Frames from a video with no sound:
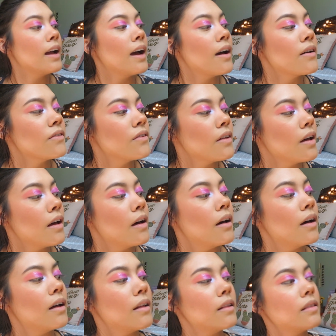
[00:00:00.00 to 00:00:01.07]
I have
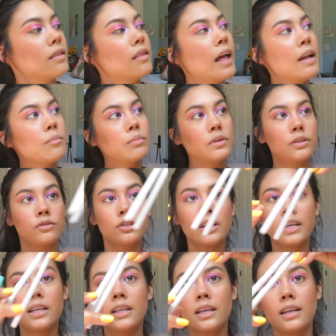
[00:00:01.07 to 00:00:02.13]
a light blue
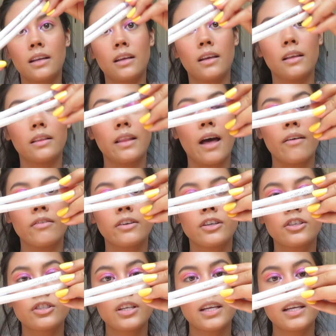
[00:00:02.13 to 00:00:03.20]
shade and a
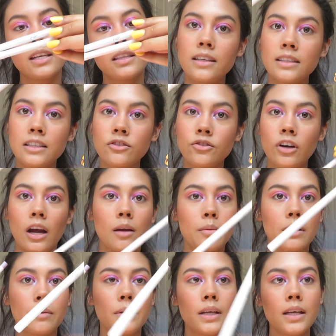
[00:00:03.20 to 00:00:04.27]
lavender shade. This is
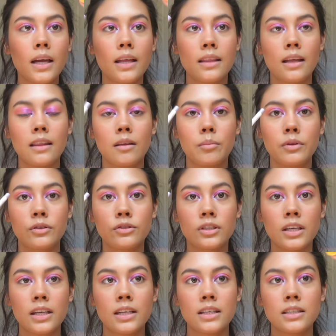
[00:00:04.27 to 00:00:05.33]
Cryberry, and then the blue
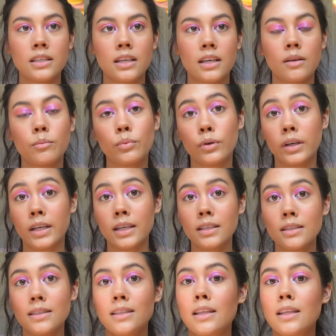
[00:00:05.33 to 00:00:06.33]
shade is in Prance.